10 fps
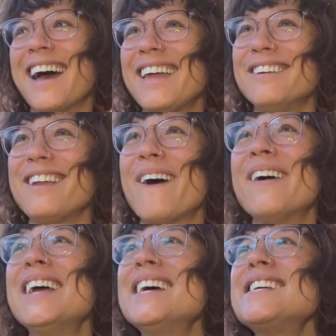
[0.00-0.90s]
I don't know,
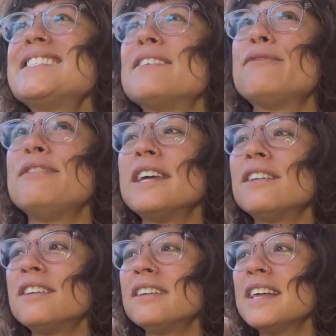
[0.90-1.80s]
to
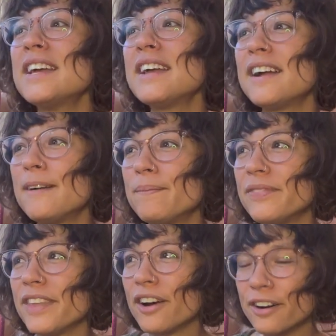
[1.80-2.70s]
feel
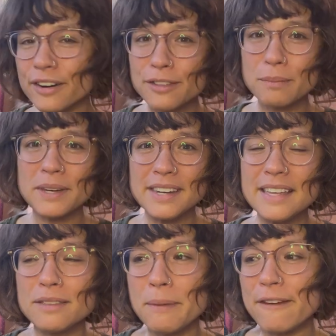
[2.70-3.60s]
the earth
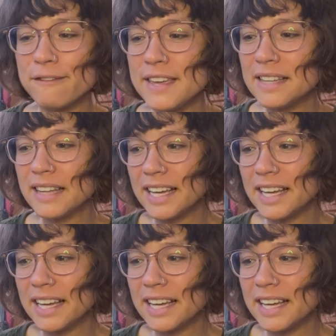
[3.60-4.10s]
beneath my feet.